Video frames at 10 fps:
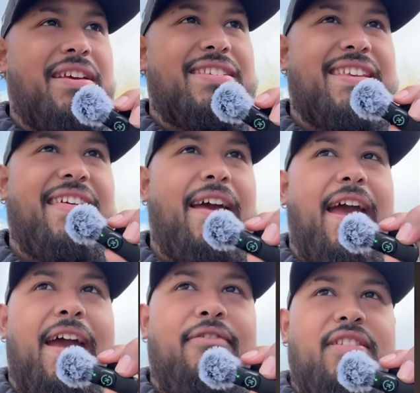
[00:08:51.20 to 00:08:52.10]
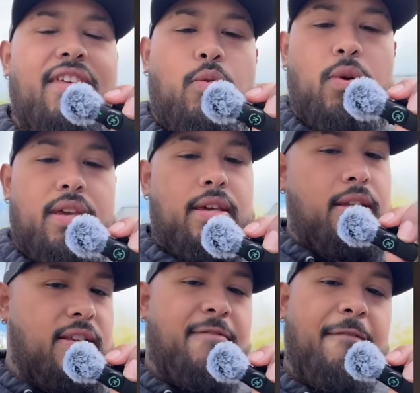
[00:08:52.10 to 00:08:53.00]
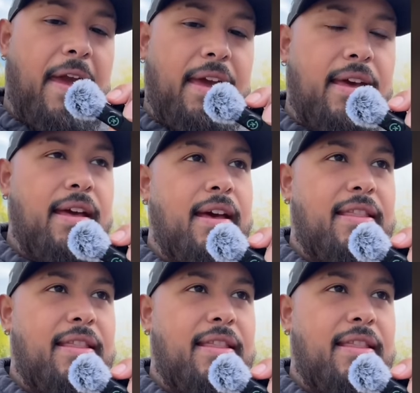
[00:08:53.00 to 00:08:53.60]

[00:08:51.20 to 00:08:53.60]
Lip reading: they say that everything we eat is fake?